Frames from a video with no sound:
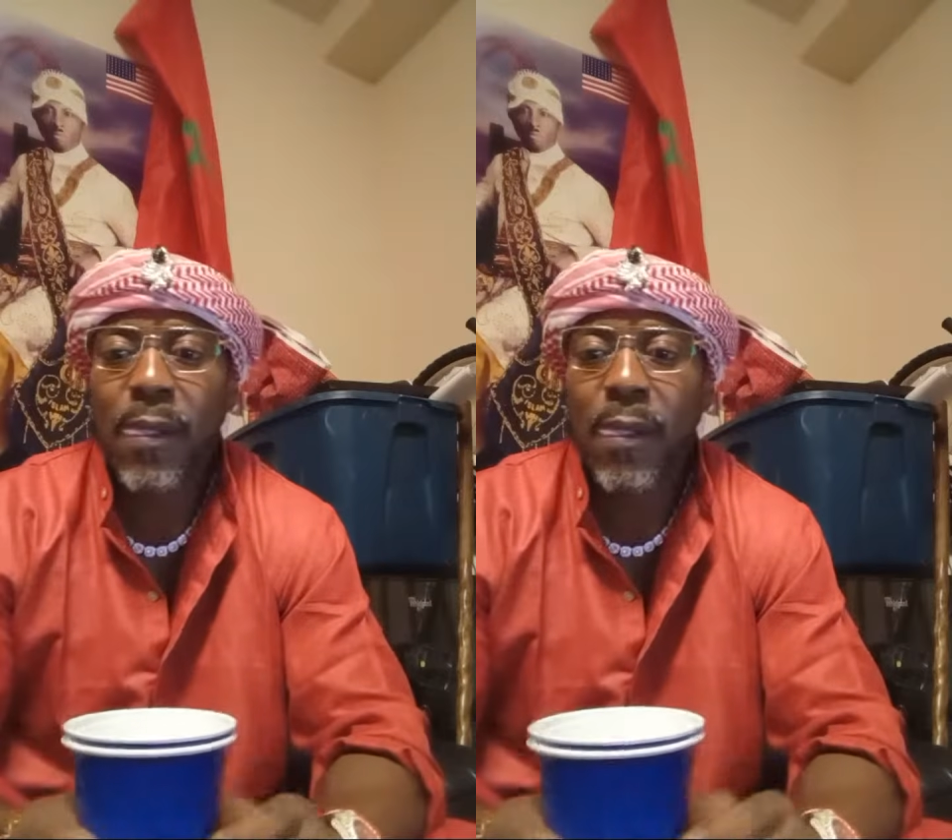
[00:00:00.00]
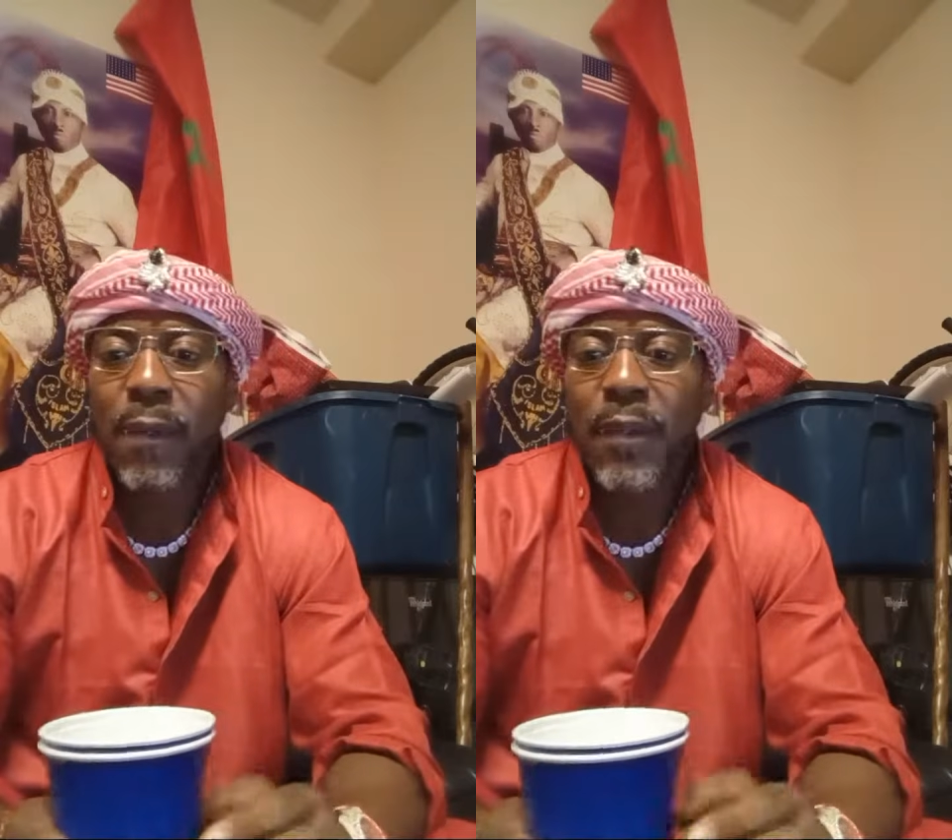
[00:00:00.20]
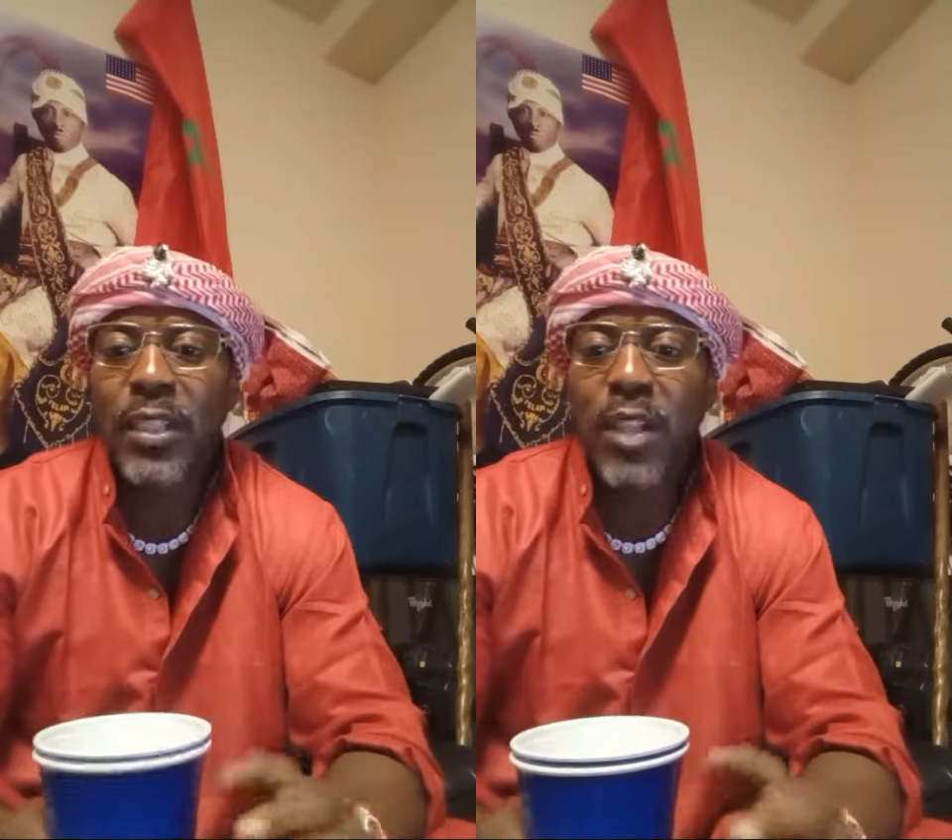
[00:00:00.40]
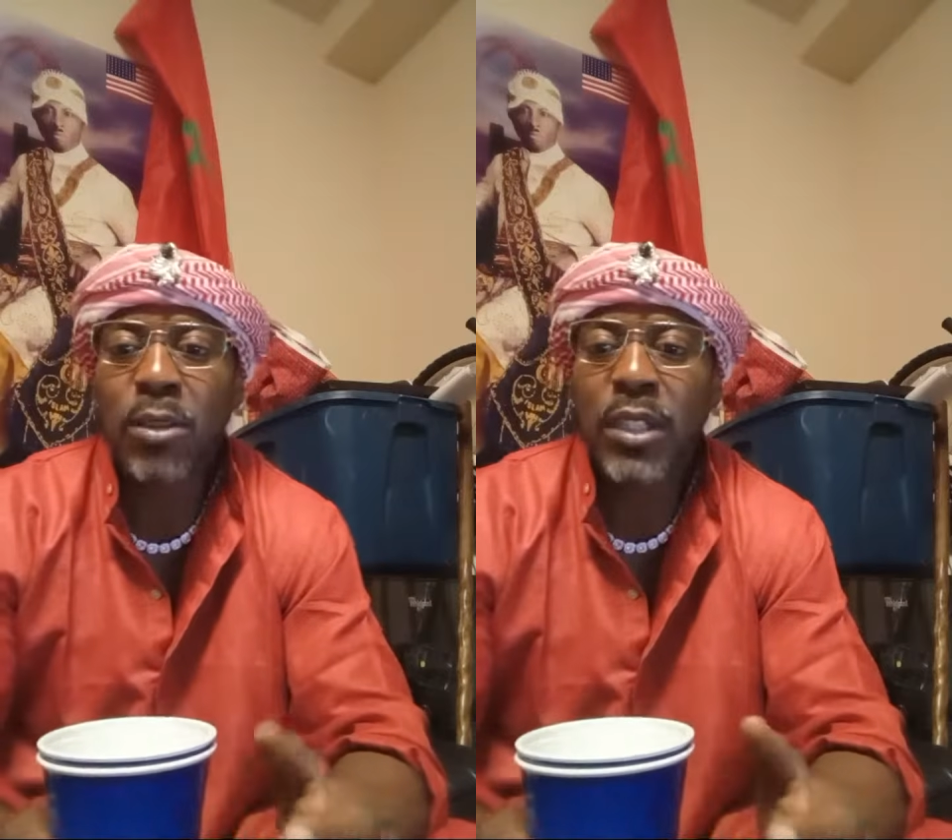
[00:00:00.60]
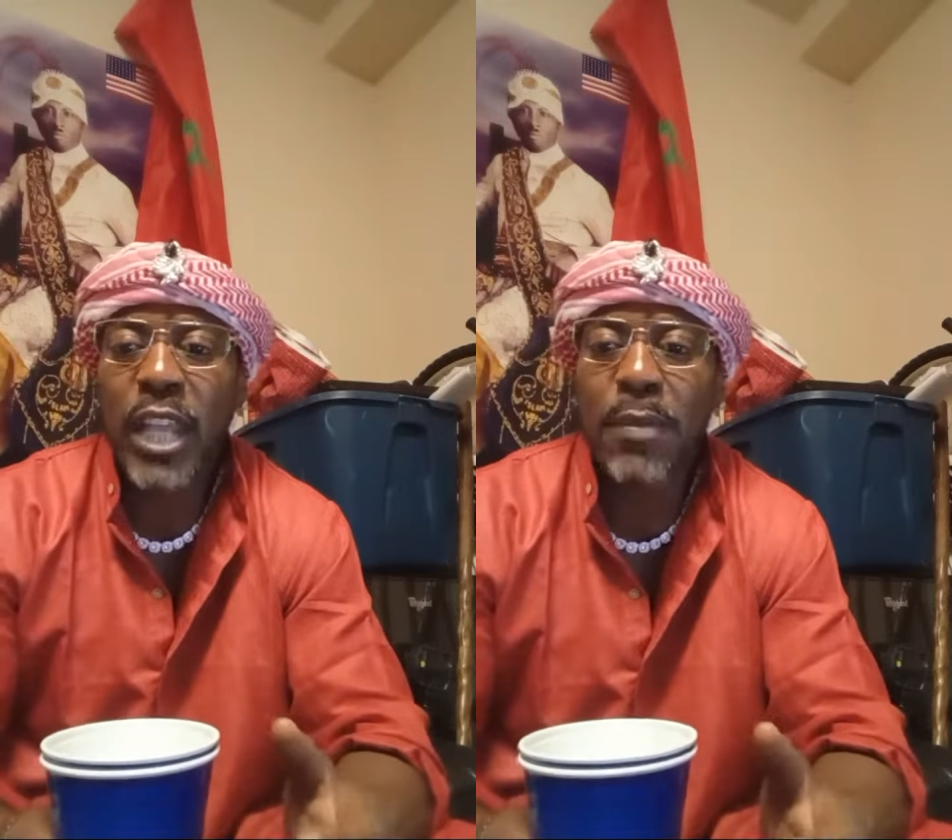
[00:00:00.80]
There's no
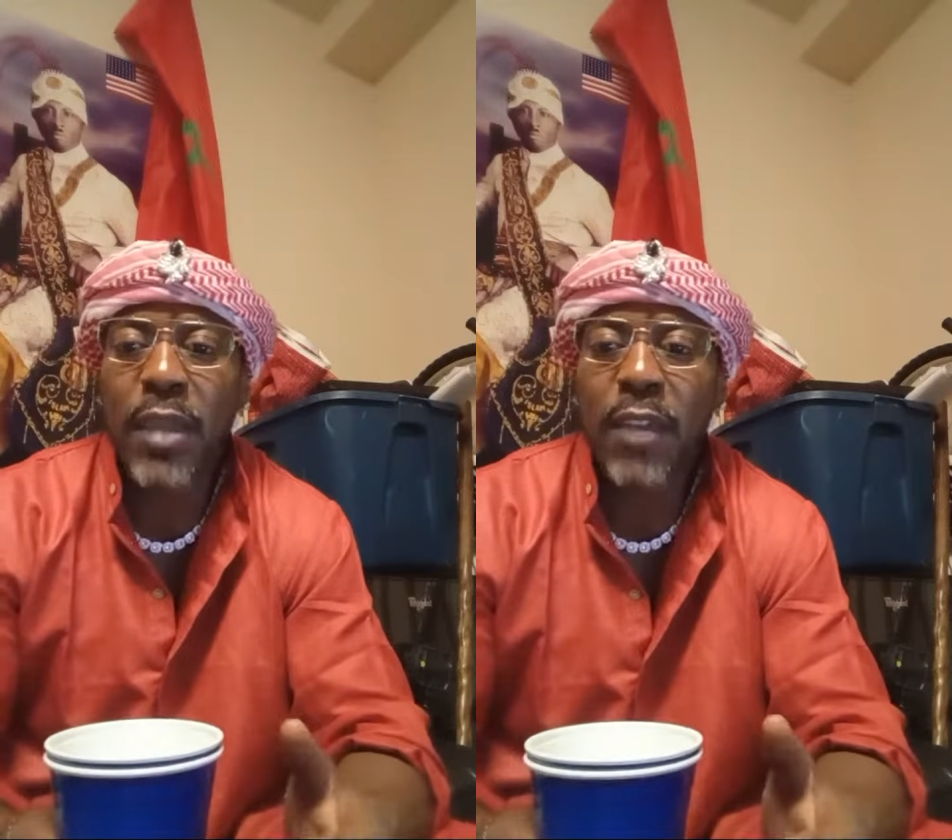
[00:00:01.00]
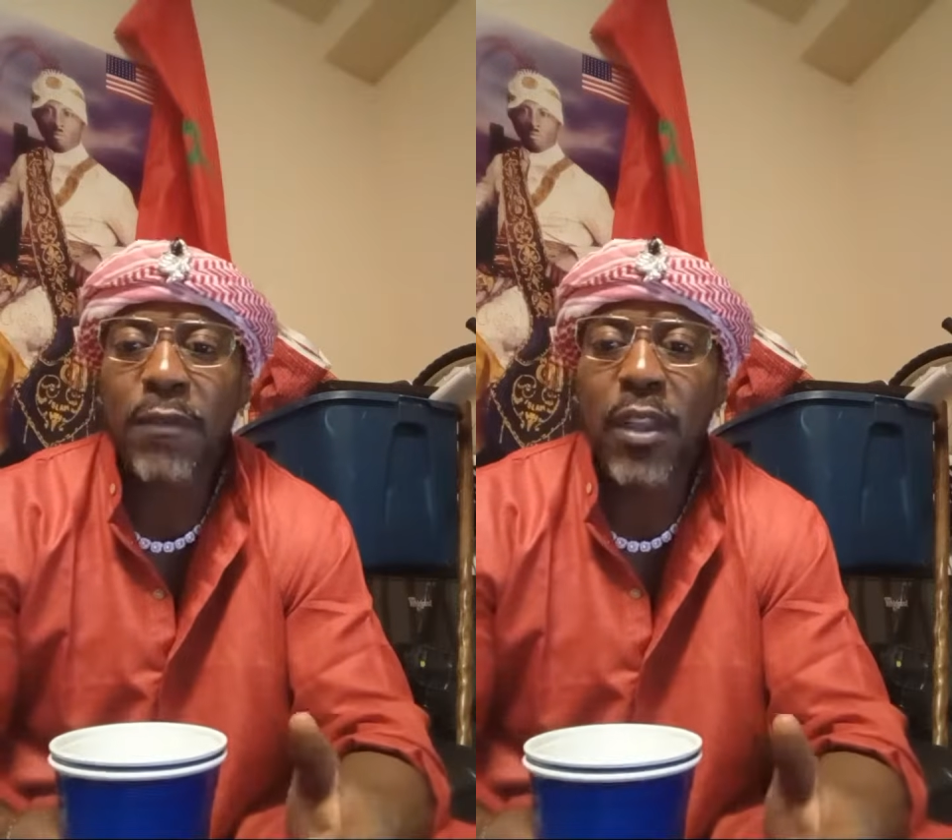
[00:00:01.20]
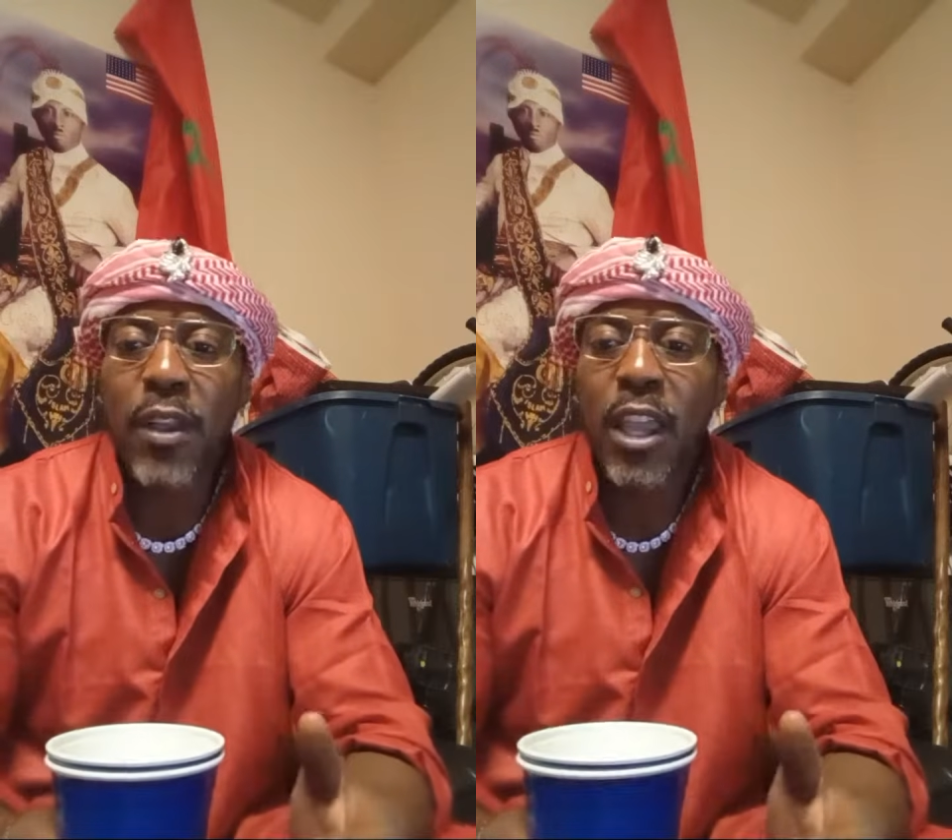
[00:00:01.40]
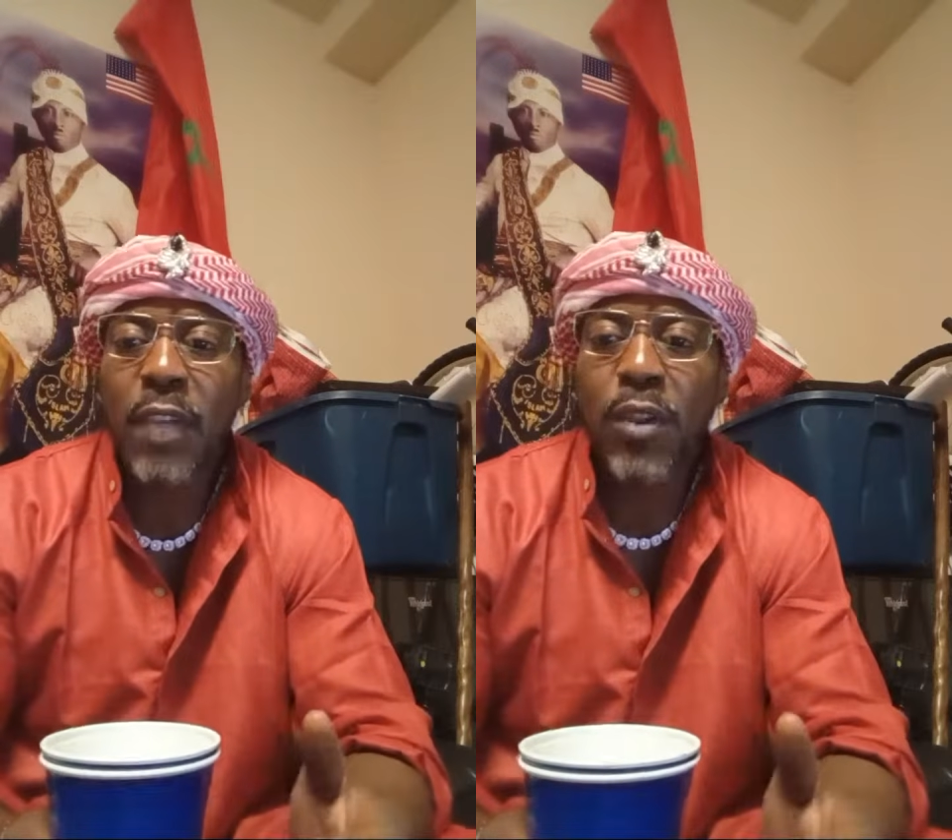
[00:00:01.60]
statement. If